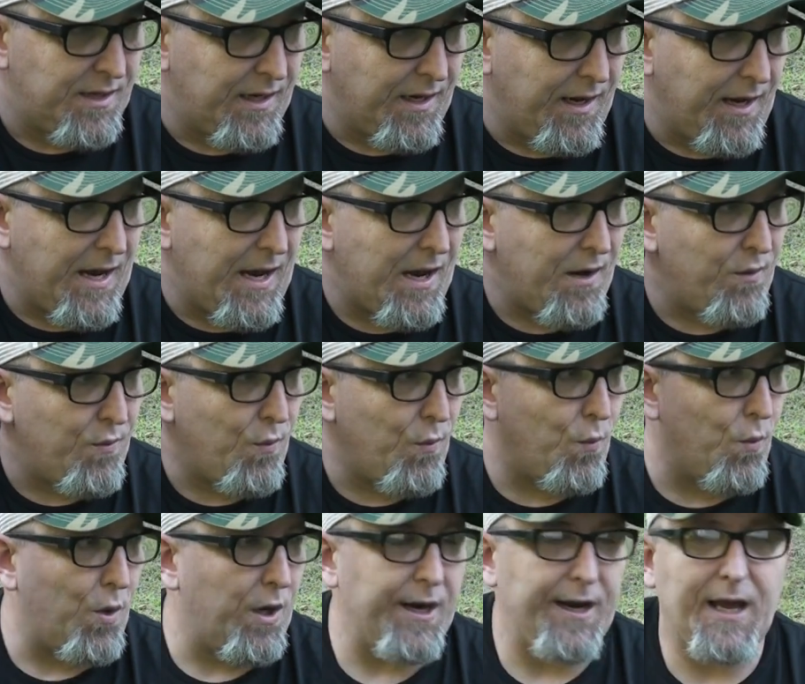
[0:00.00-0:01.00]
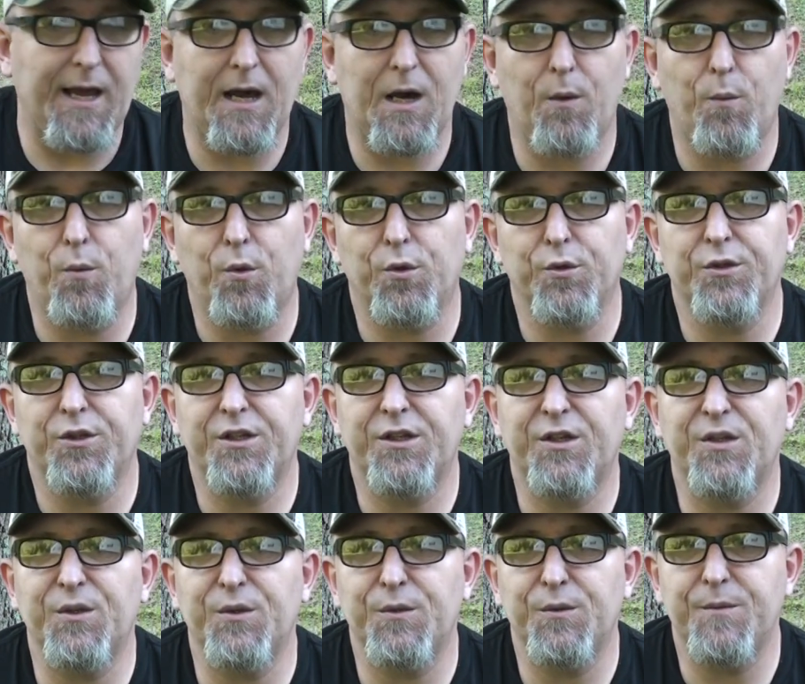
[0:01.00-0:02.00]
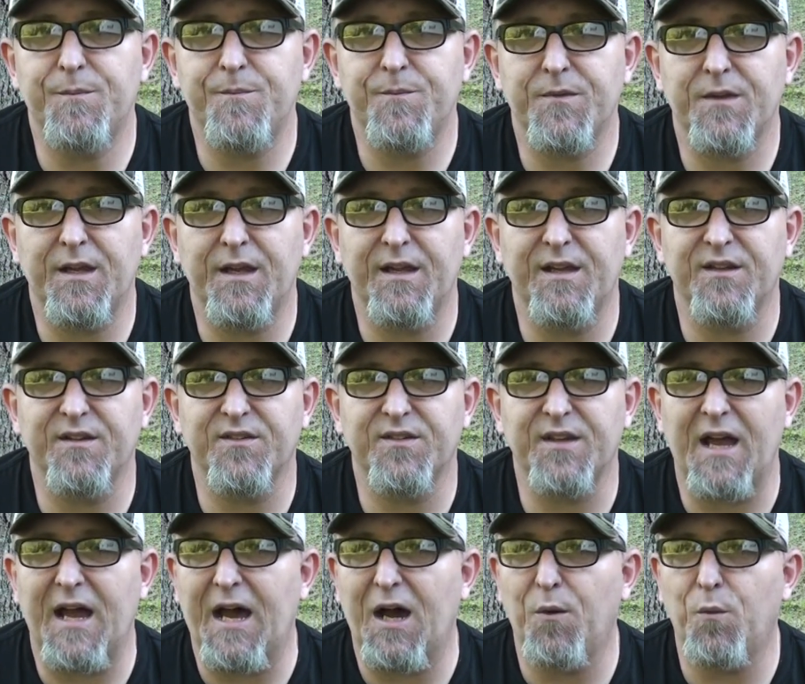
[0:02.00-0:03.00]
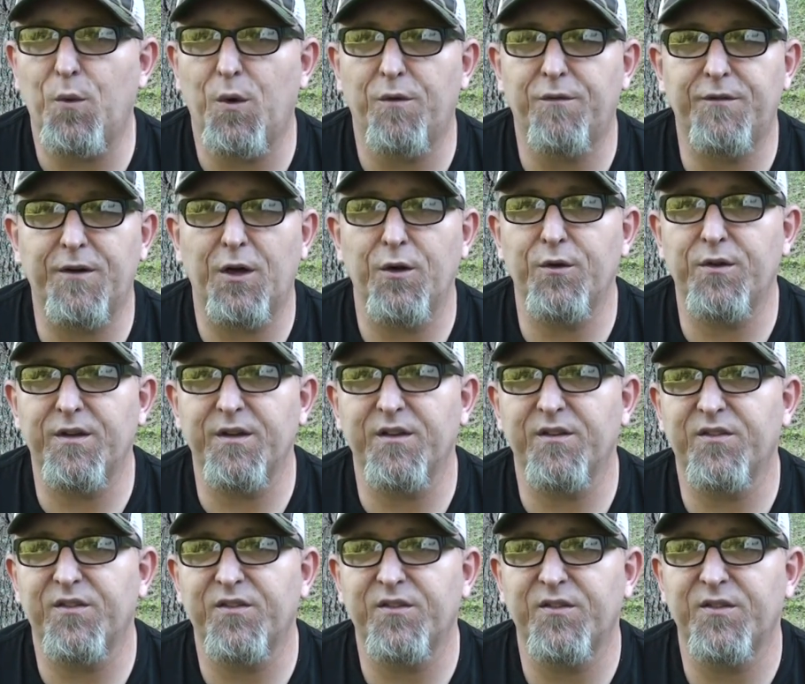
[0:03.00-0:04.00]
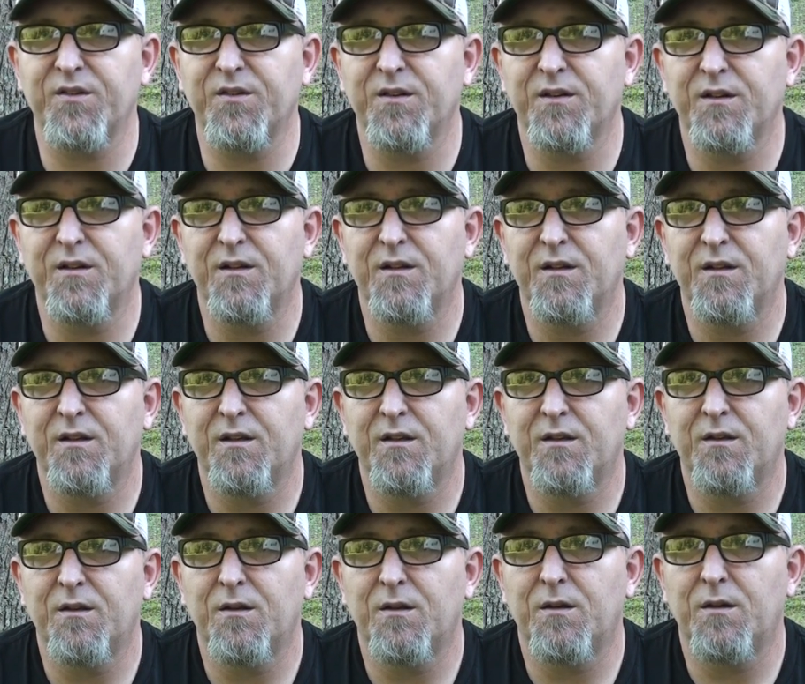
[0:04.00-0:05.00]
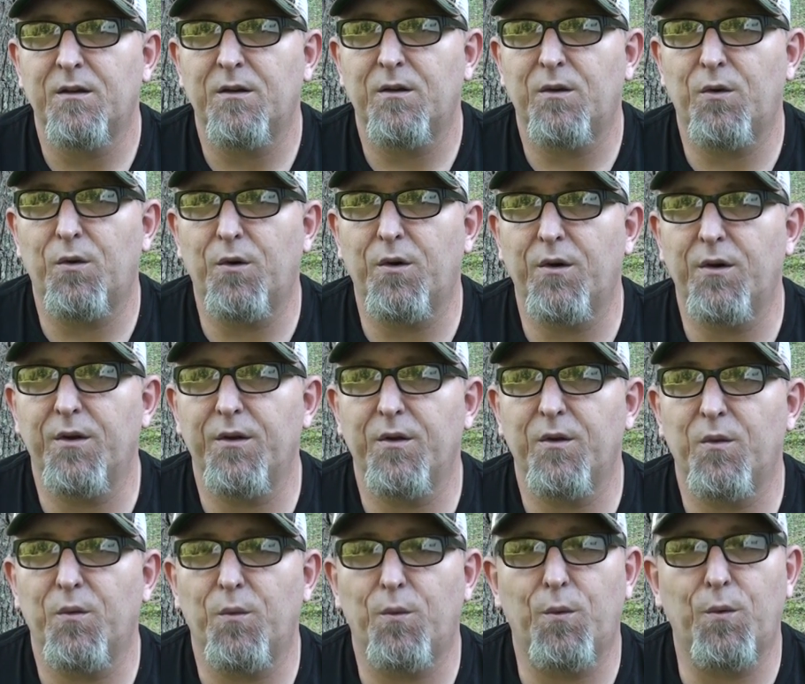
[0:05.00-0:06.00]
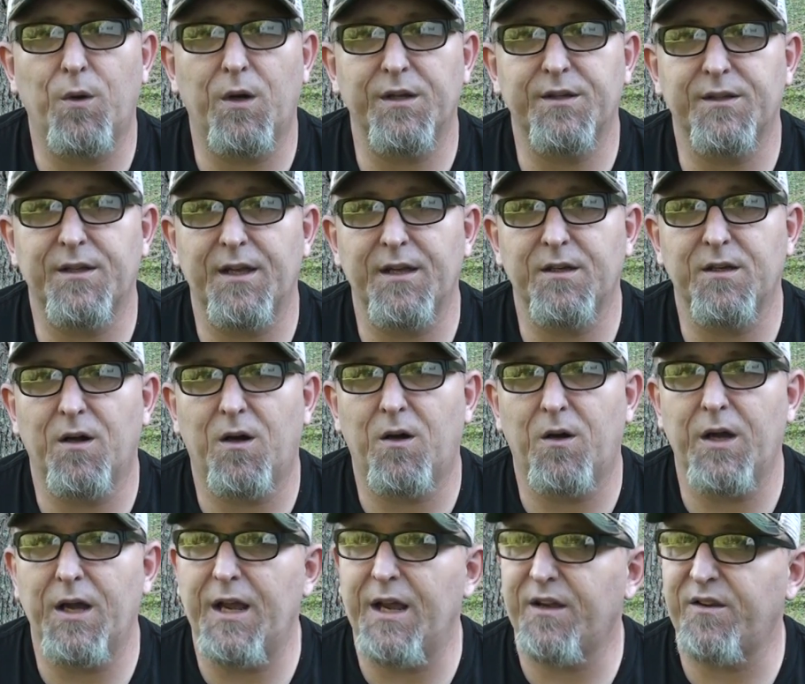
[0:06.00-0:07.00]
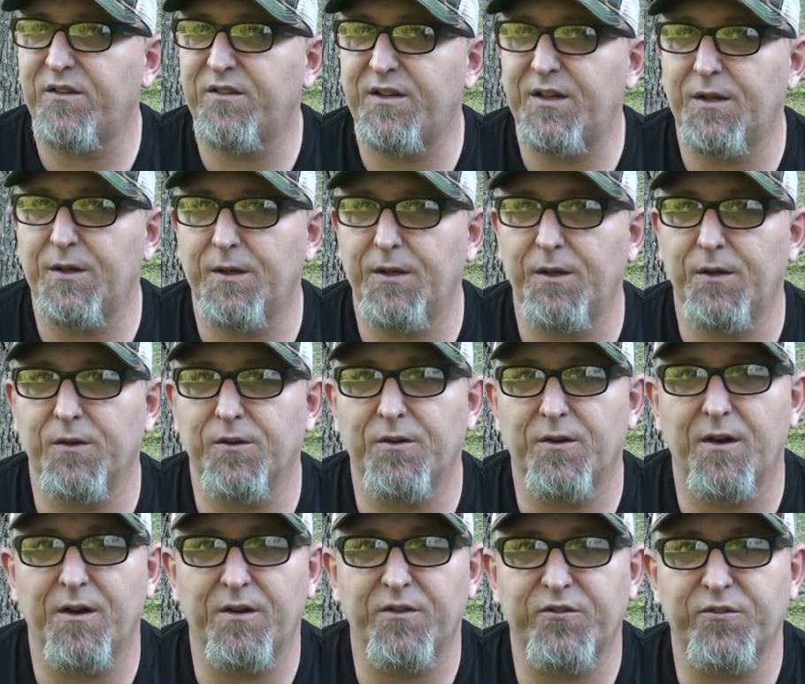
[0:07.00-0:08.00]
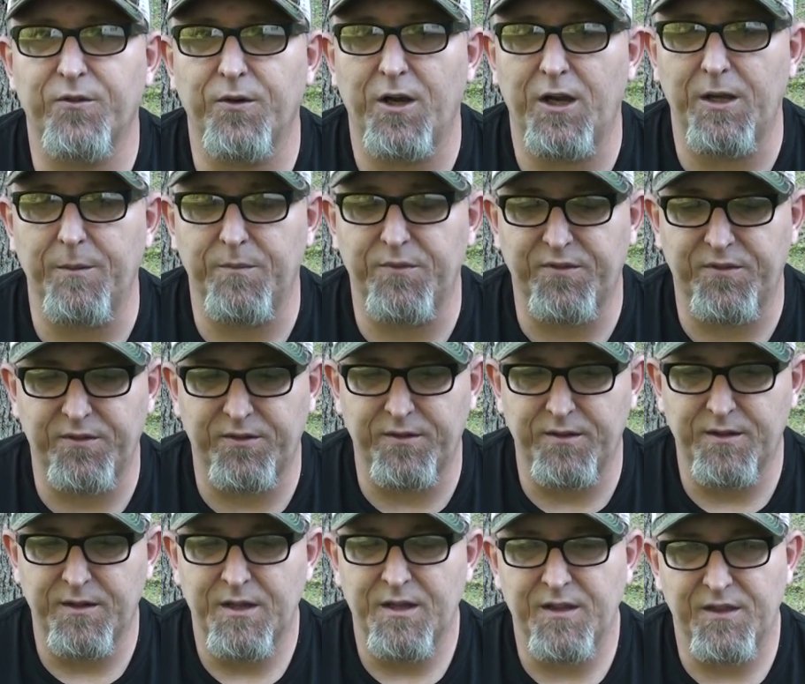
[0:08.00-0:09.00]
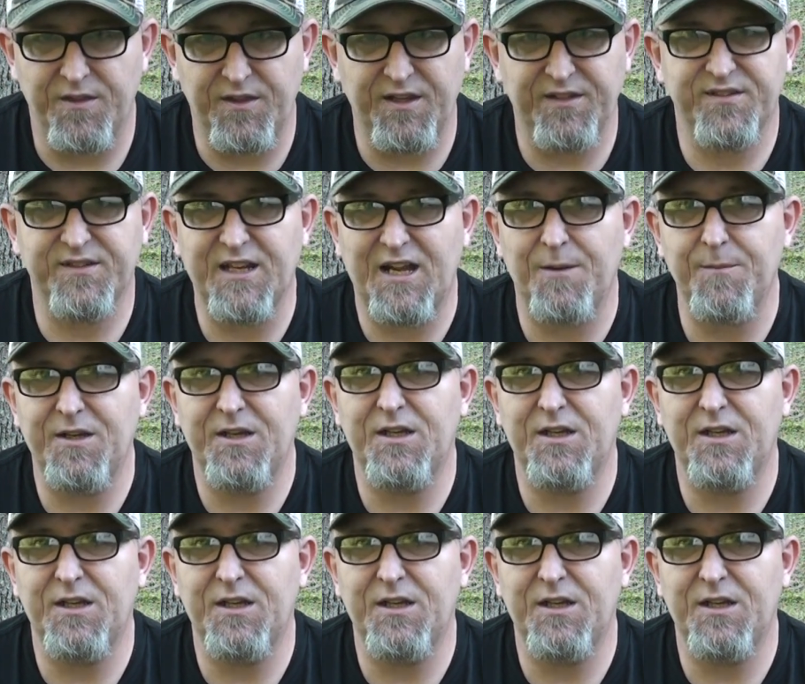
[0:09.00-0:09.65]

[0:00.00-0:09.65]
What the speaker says: And what I will do is I will focus on what they call exterior scrapes. This time of